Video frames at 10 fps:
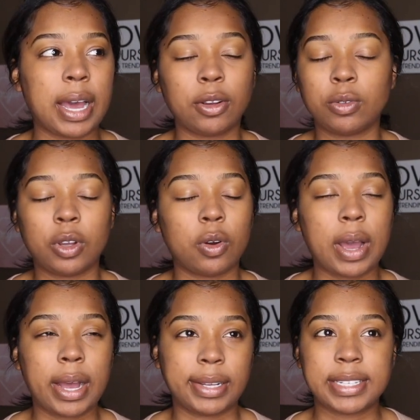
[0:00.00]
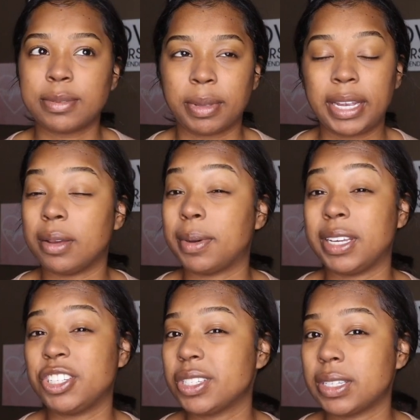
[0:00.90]
I don't know how to explain it, but
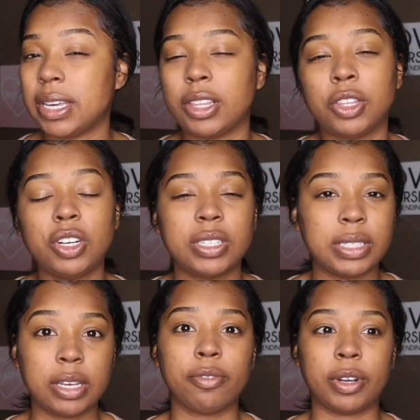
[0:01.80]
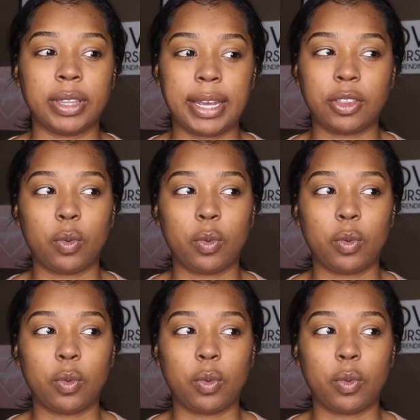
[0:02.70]
it looks different.